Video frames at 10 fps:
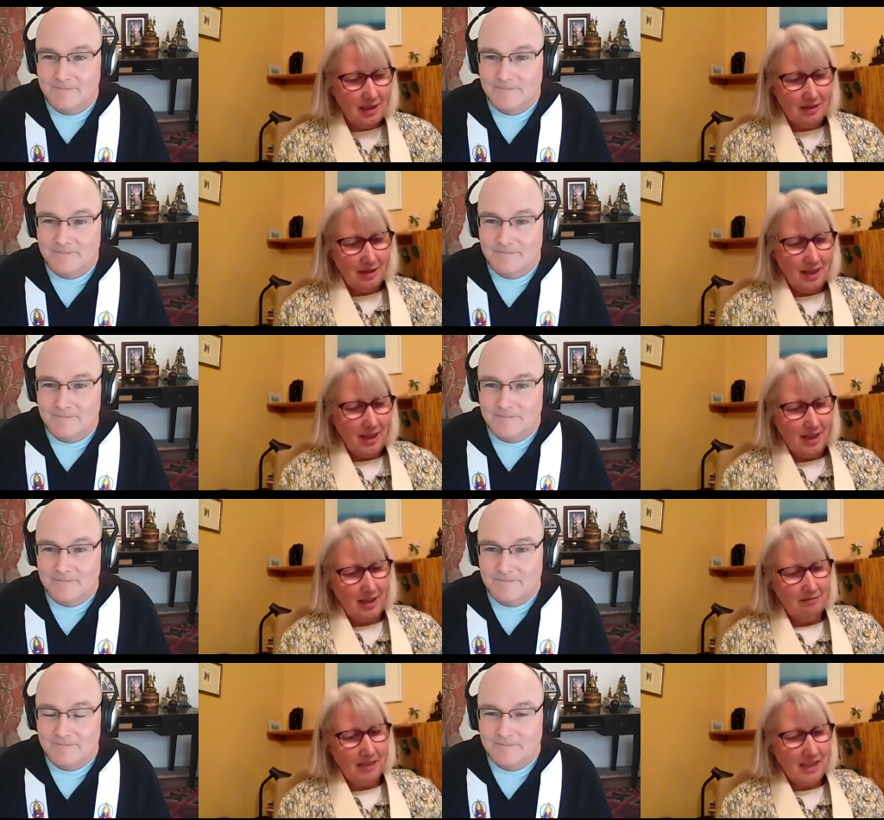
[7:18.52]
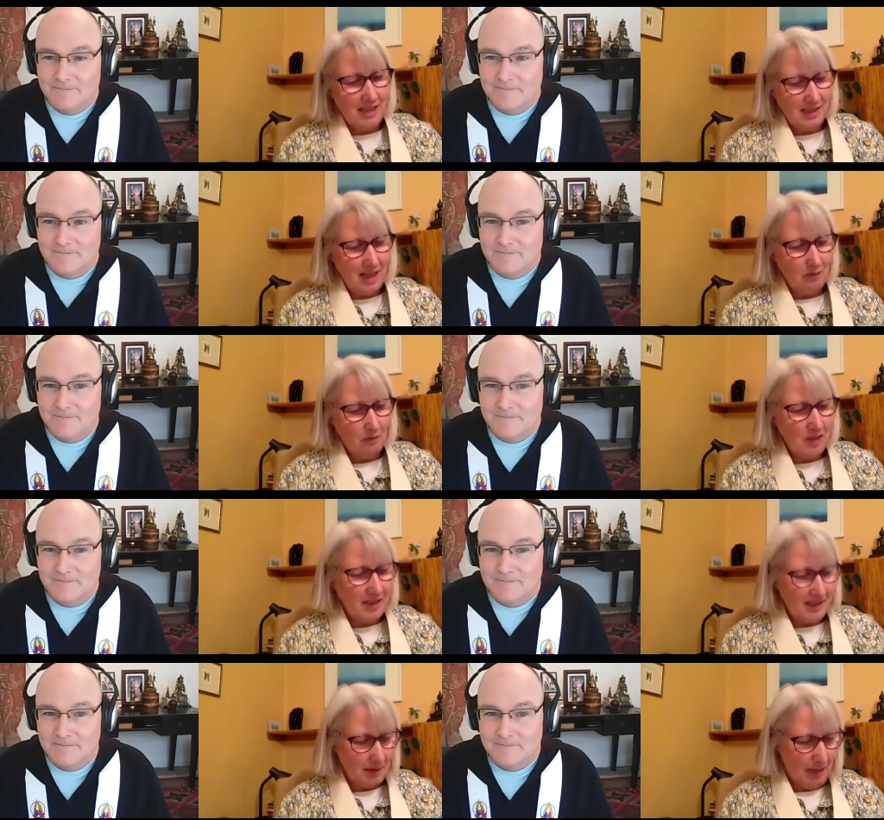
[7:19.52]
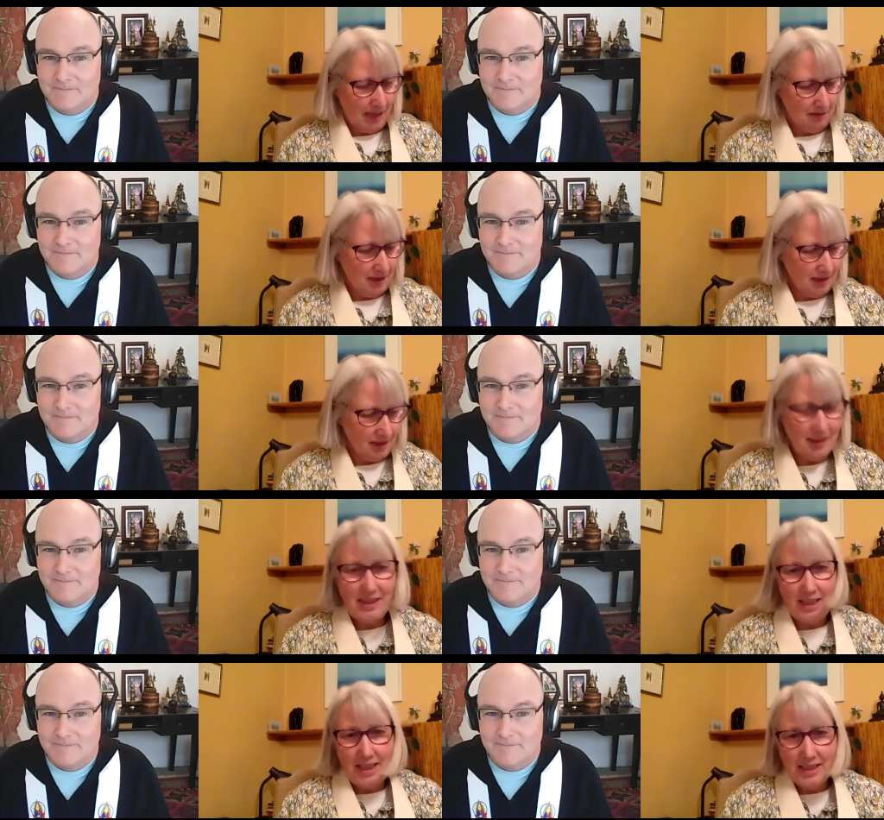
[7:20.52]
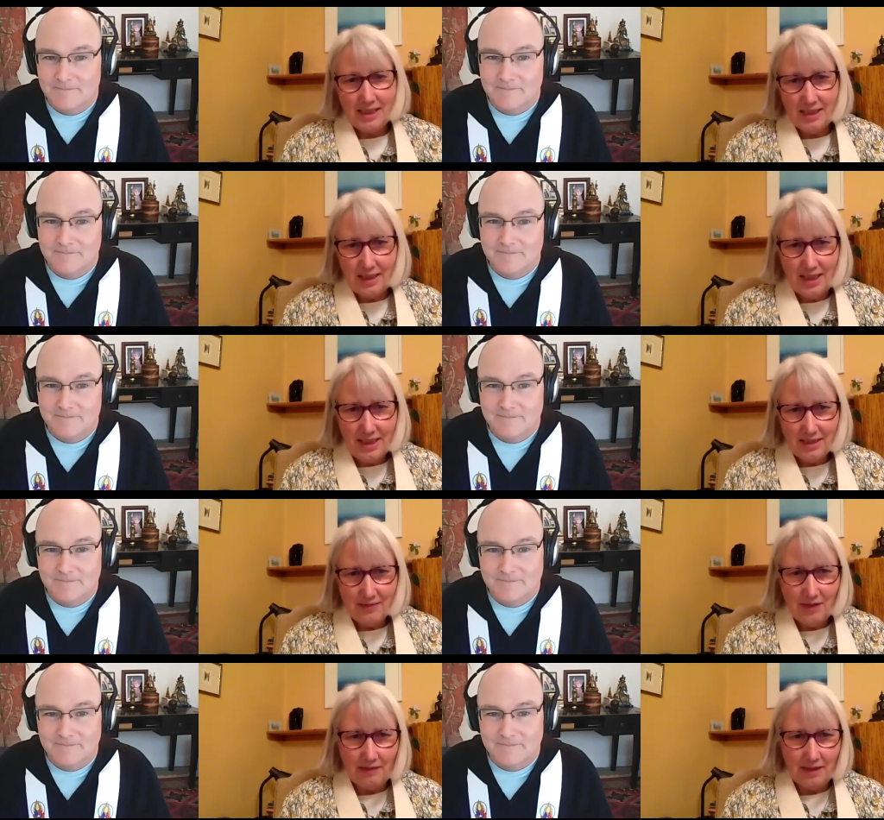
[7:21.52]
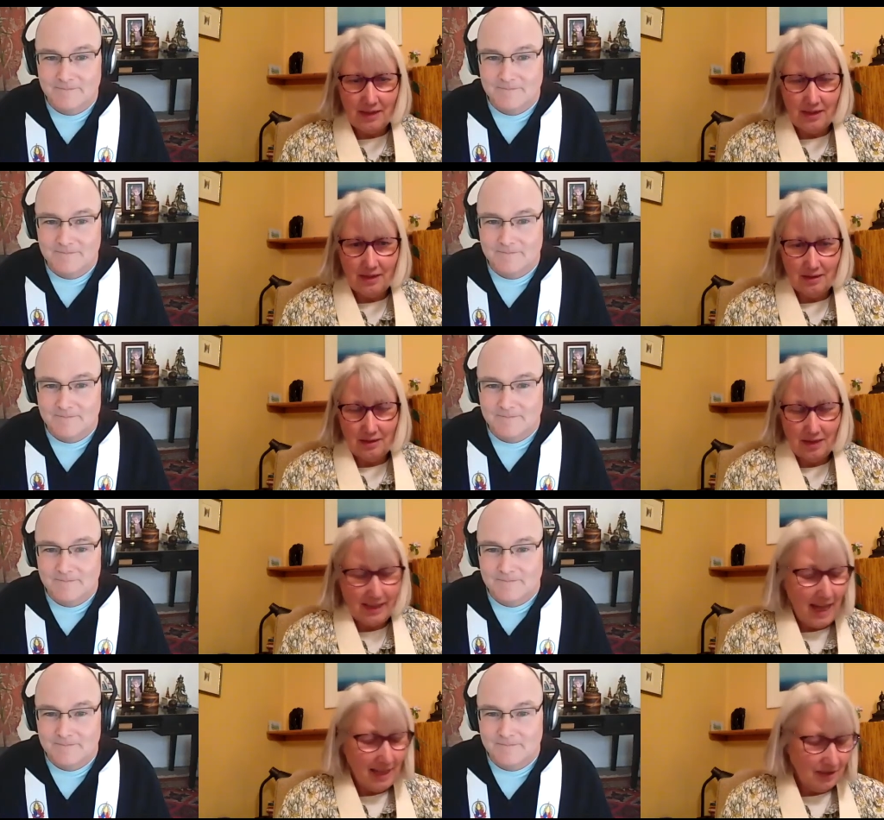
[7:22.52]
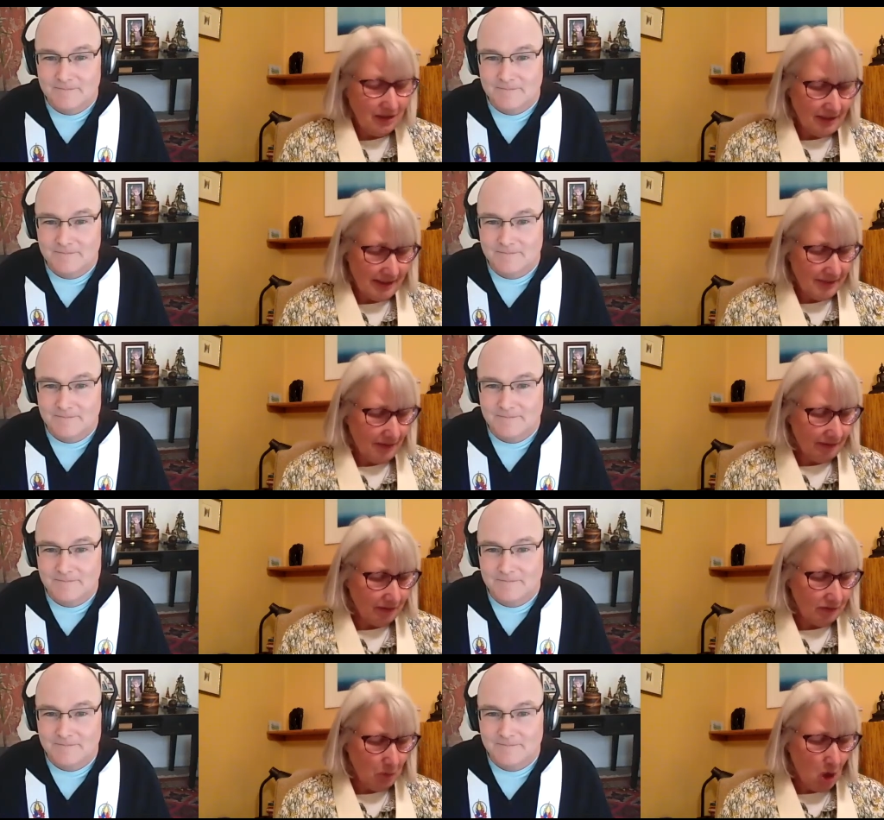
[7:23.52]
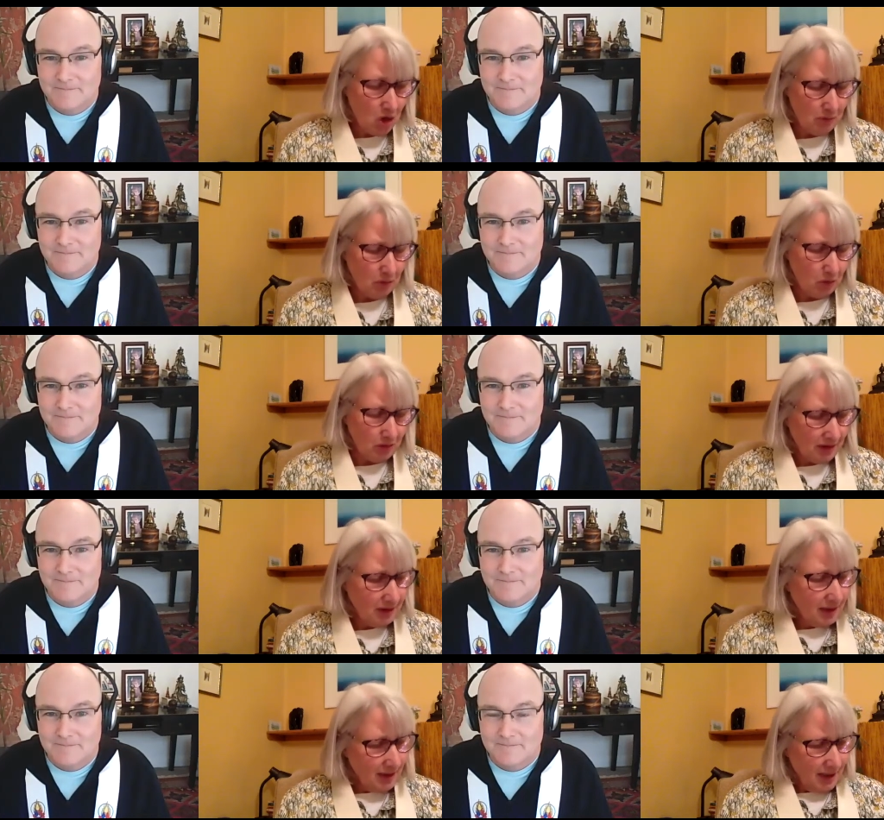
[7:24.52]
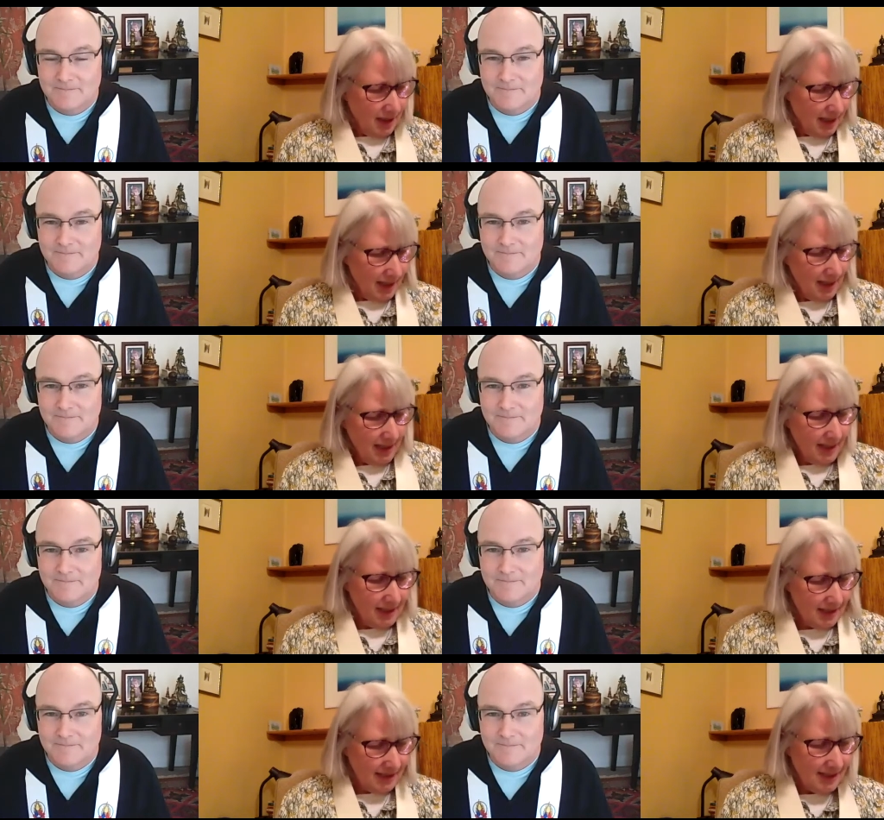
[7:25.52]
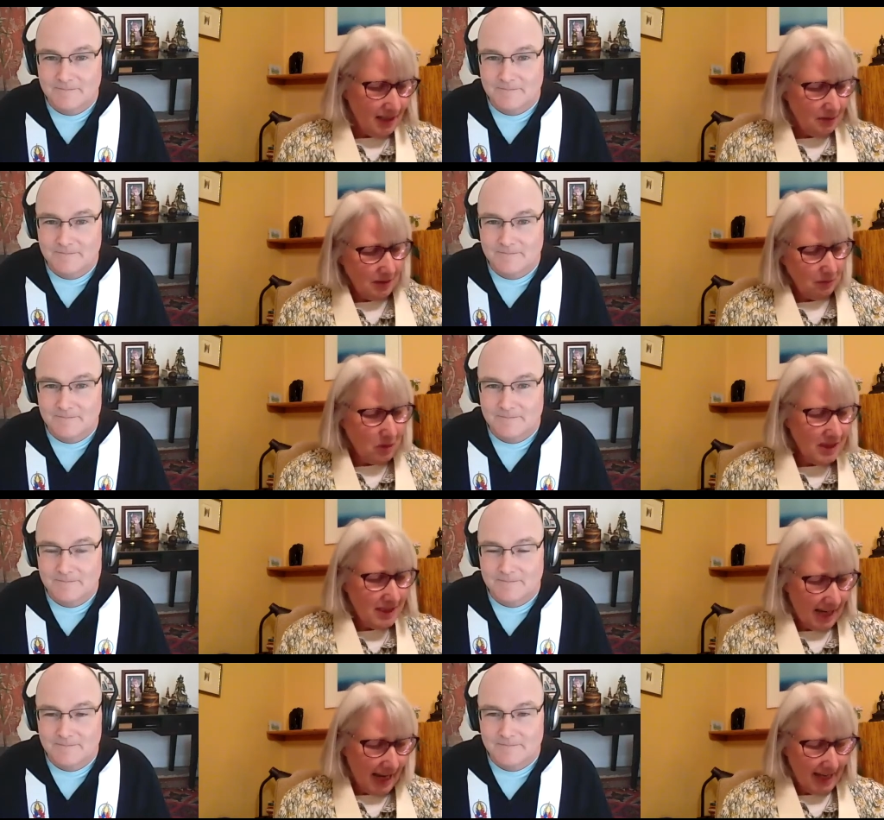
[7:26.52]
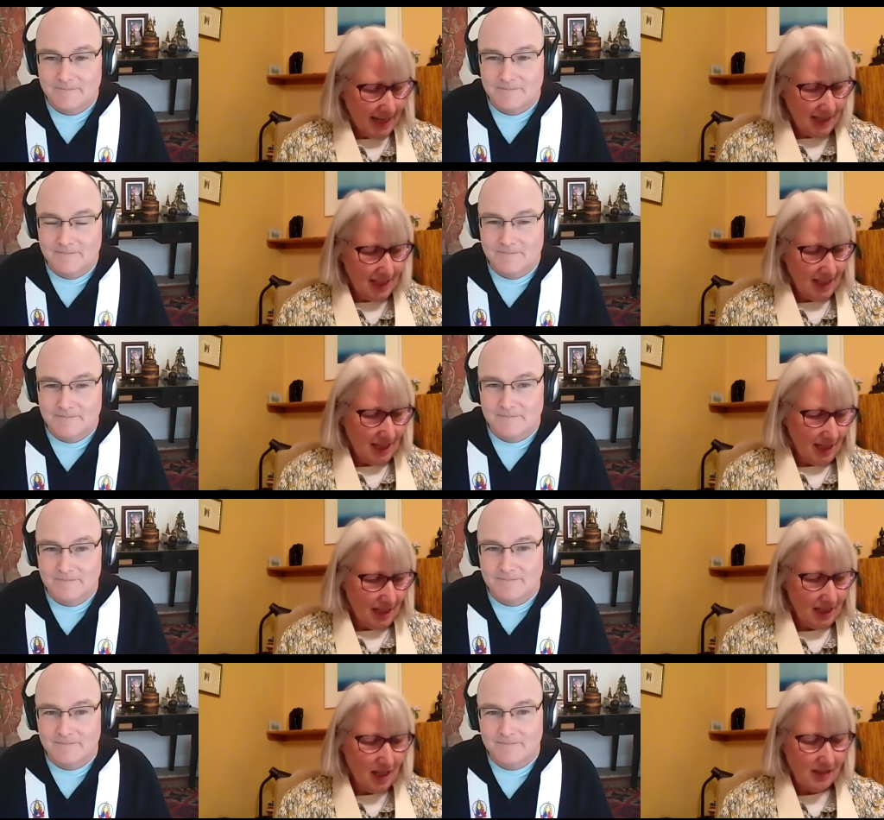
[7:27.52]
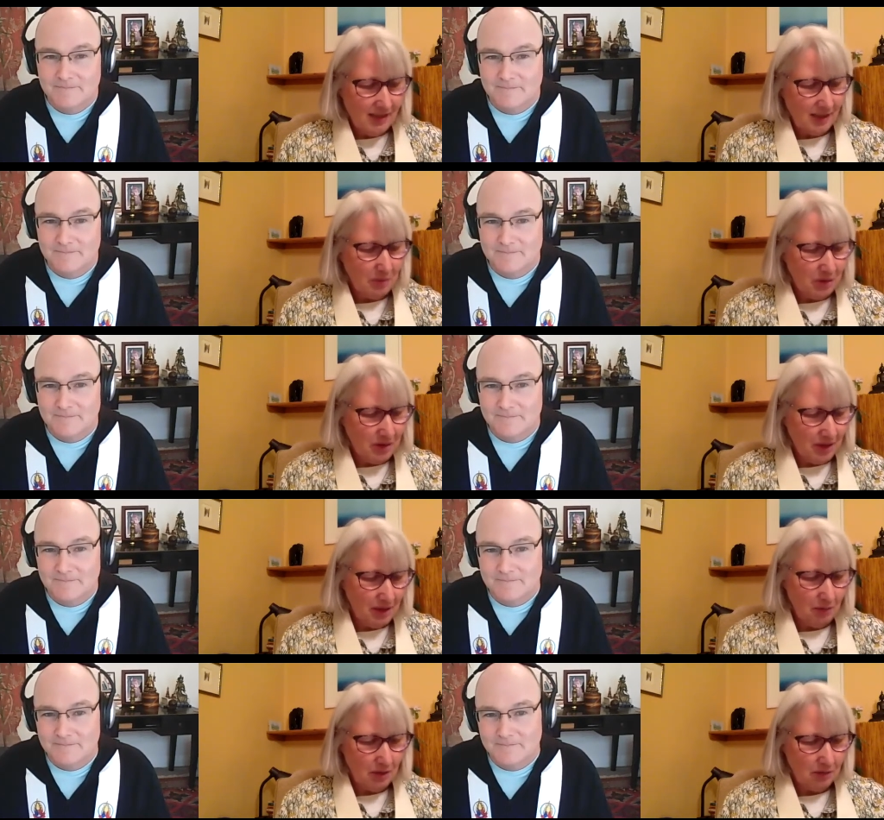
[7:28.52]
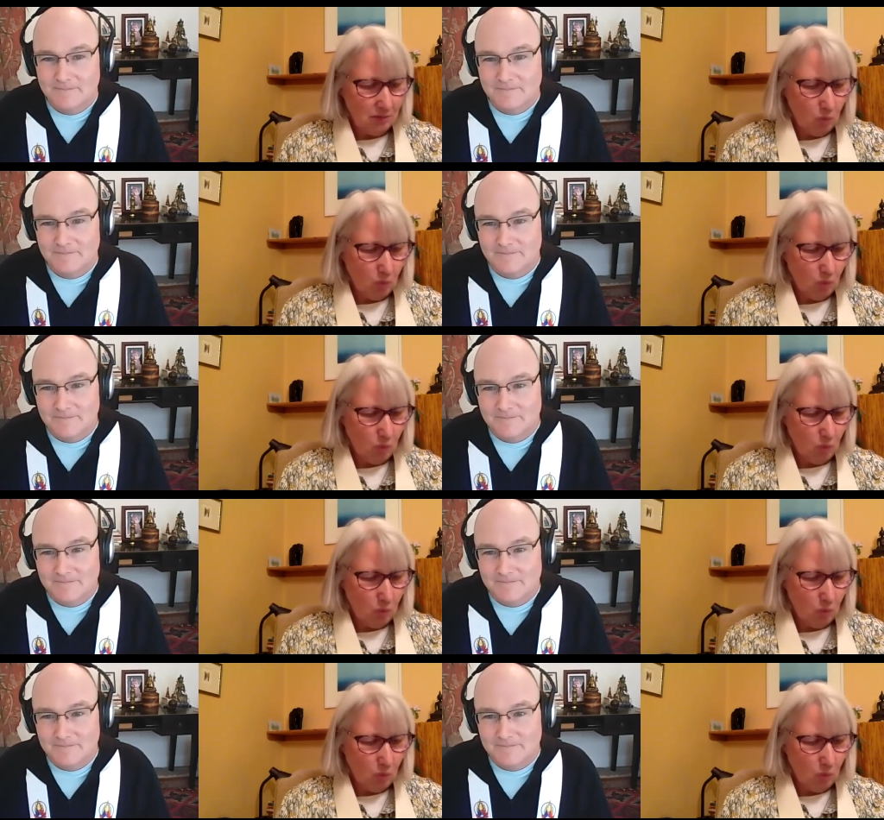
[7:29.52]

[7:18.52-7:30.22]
Speaker 1: his own words about it, because it is very, again, you know, it's very remarkable. So one day the young Subhuti was wandering